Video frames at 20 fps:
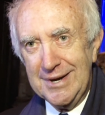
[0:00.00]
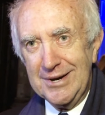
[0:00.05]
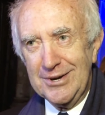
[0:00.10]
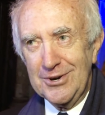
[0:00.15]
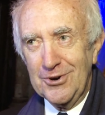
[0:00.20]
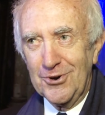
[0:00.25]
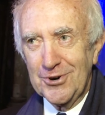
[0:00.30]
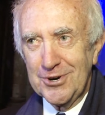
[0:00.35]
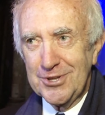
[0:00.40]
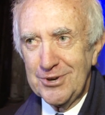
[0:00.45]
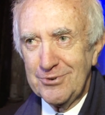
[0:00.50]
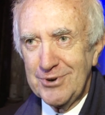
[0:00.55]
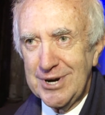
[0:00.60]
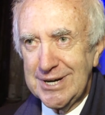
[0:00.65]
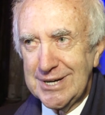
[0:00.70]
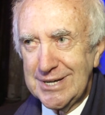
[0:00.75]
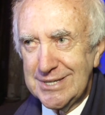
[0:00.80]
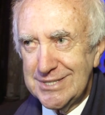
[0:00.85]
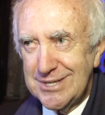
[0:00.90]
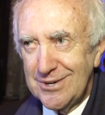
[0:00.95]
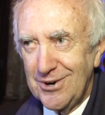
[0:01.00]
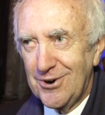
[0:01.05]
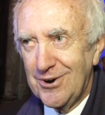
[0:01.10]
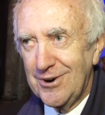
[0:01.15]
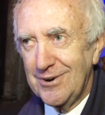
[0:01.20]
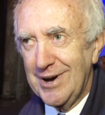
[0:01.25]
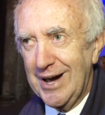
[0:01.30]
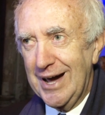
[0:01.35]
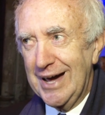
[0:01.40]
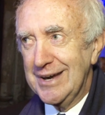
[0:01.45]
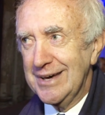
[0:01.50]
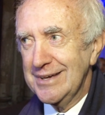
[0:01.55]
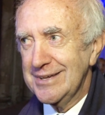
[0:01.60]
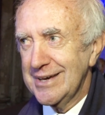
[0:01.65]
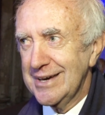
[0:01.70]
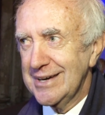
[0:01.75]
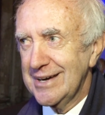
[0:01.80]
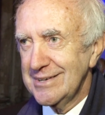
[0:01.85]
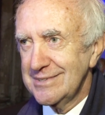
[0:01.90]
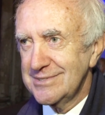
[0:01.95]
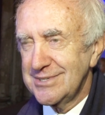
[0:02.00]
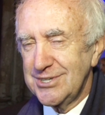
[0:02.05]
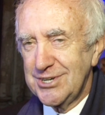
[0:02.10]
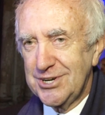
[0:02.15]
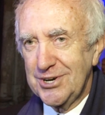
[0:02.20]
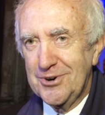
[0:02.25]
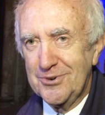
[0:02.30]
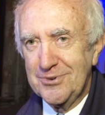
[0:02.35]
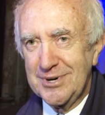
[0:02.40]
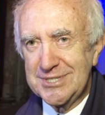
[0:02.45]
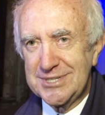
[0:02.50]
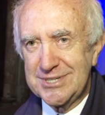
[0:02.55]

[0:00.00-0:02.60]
Lord of the Rings or anything to do with